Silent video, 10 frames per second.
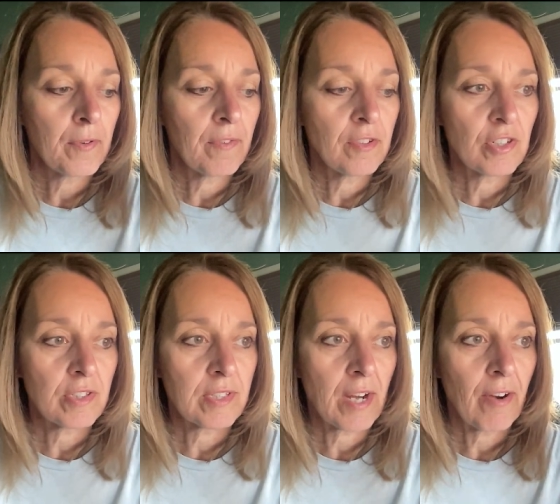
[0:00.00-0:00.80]
If you
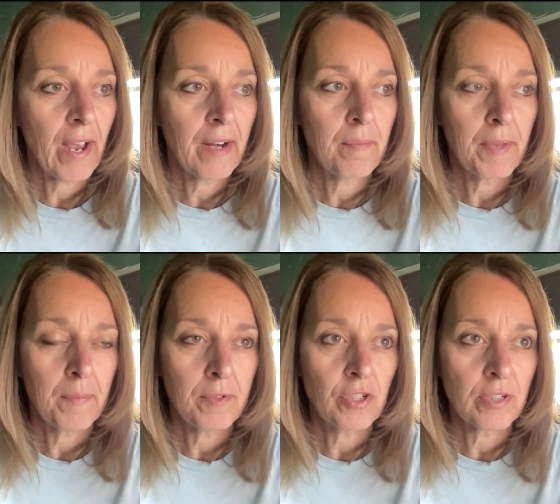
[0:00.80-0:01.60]
just stare at it,
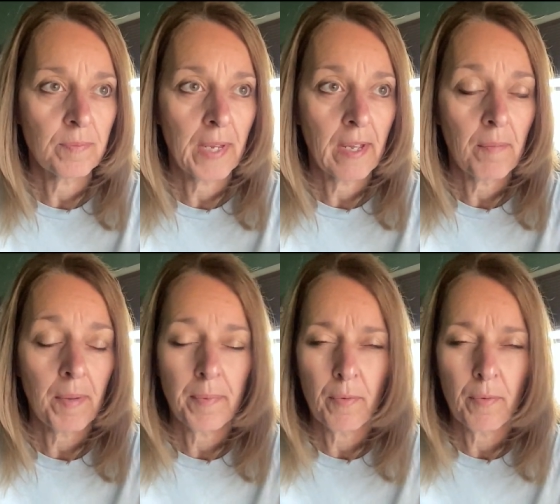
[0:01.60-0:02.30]
images may come up.